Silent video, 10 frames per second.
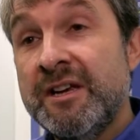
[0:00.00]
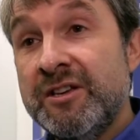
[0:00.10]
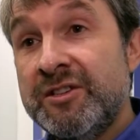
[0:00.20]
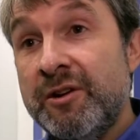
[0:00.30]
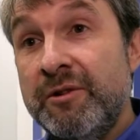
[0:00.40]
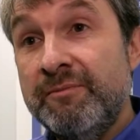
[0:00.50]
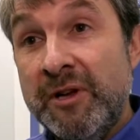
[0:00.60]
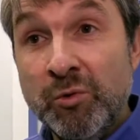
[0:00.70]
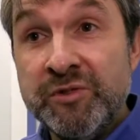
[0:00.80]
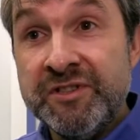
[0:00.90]
So
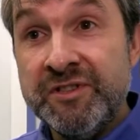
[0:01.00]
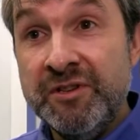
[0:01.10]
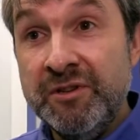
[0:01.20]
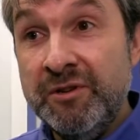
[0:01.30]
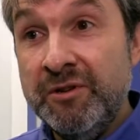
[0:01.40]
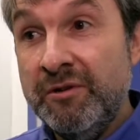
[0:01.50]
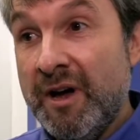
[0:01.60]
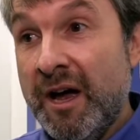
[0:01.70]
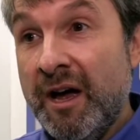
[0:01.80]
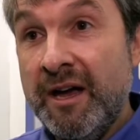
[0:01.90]
in order
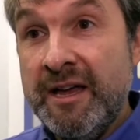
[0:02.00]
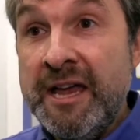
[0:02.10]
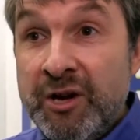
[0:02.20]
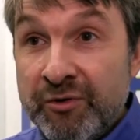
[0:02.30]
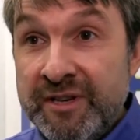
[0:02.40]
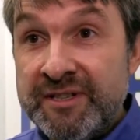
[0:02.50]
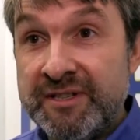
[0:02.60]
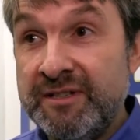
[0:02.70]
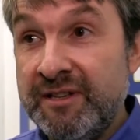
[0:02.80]
to increase